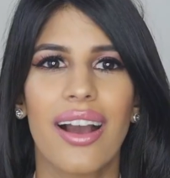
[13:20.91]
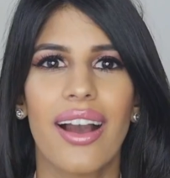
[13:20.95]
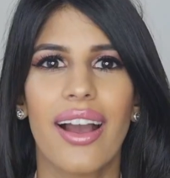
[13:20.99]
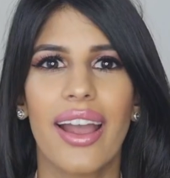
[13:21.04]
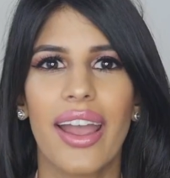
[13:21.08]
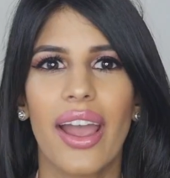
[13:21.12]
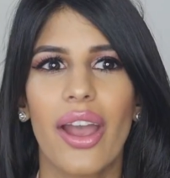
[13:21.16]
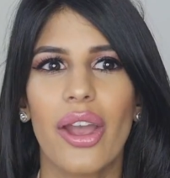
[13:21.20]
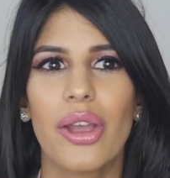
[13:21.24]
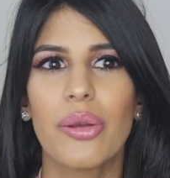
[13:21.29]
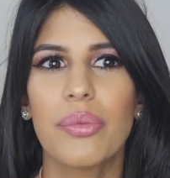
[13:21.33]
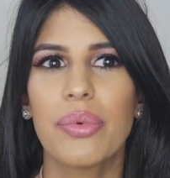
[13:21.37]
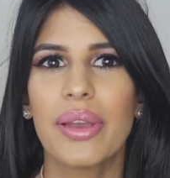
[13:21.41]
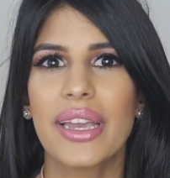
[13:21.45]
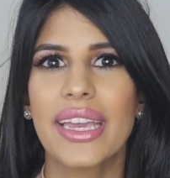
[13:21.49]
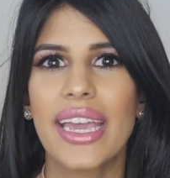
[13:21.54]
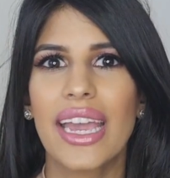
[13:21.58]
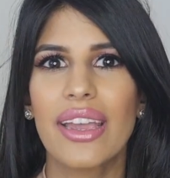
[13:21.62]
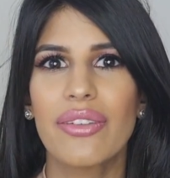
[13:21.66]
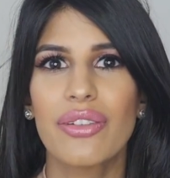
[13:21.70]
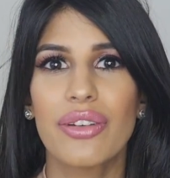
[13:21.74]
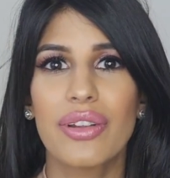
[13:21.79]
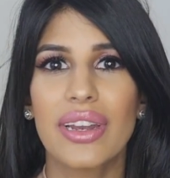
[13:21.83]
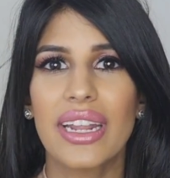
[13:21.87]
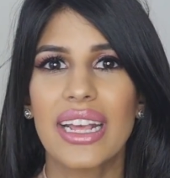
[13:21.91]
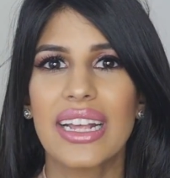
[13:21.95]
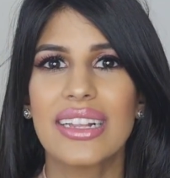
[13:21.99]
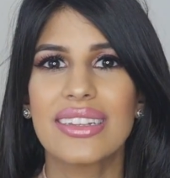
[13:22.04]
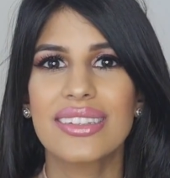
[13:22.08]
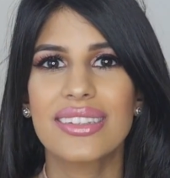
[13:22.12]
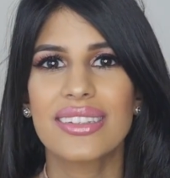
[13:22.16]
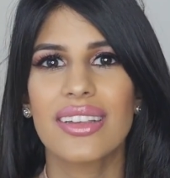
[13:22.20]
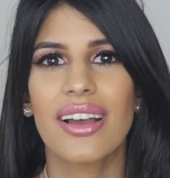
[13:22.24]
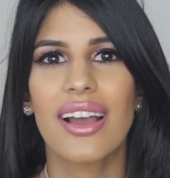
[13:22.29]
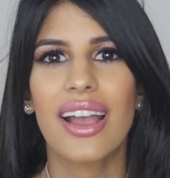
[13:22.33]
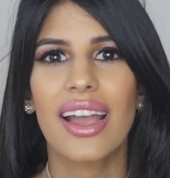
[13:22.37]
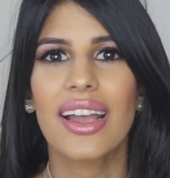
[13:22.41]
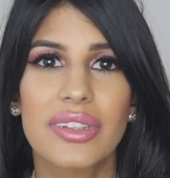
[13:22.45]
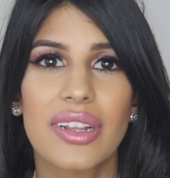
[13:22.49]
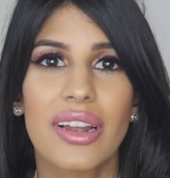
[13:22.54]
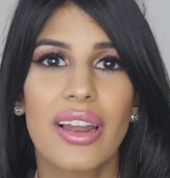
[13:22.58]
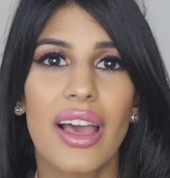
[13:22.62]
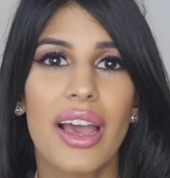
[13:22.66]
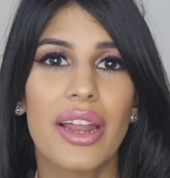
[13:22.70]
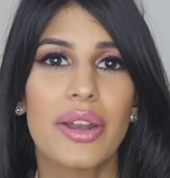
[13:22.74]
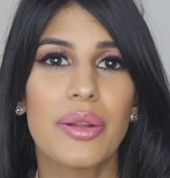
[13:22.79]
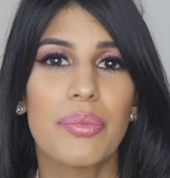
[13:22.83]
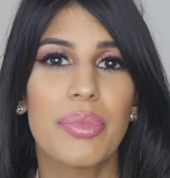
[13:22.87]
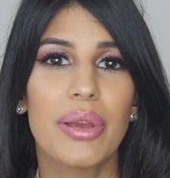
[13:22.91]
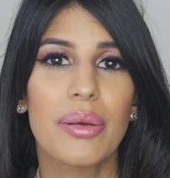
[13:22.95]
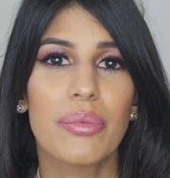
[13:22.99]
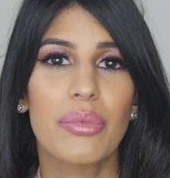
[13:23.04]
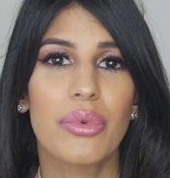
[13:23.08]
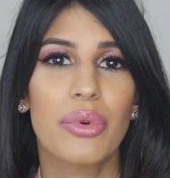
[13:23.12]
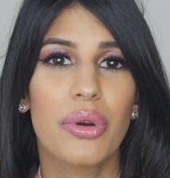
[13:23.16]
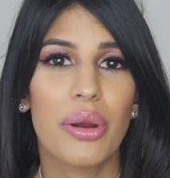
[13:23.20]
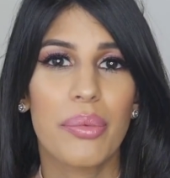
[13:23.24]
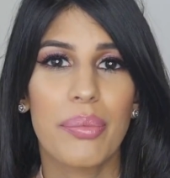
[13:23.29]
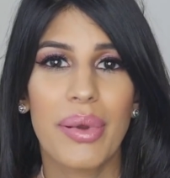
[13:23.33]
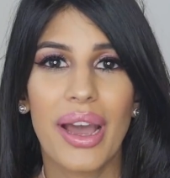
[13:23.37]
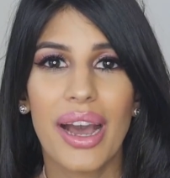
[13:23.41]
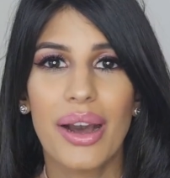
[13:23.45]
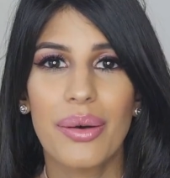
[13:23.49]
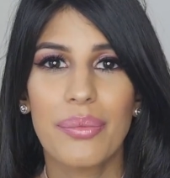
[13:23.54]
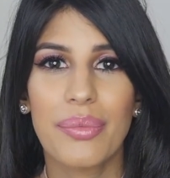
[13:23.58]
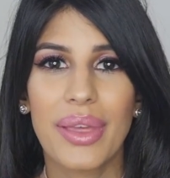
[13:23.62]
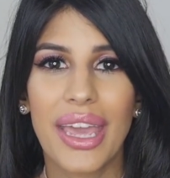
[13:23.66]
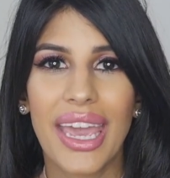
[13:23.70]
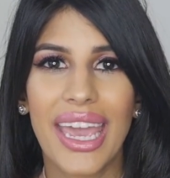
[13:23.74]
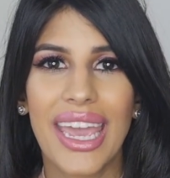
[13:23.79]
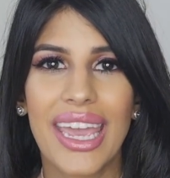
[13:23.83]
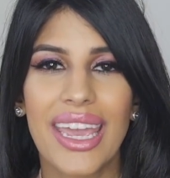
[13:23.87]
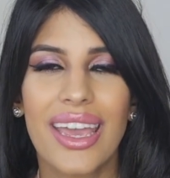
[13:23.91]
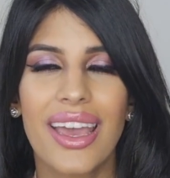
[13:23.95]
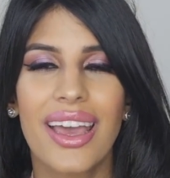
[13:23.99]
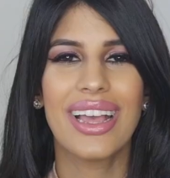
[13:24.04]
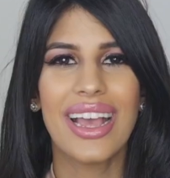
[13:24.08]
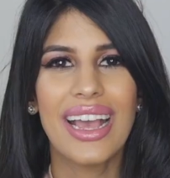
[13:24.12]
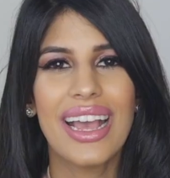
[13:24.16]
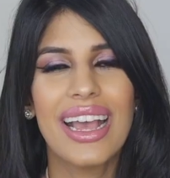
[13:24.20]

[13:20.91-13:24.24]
I hope it gave you an insight to learn a bit more about me.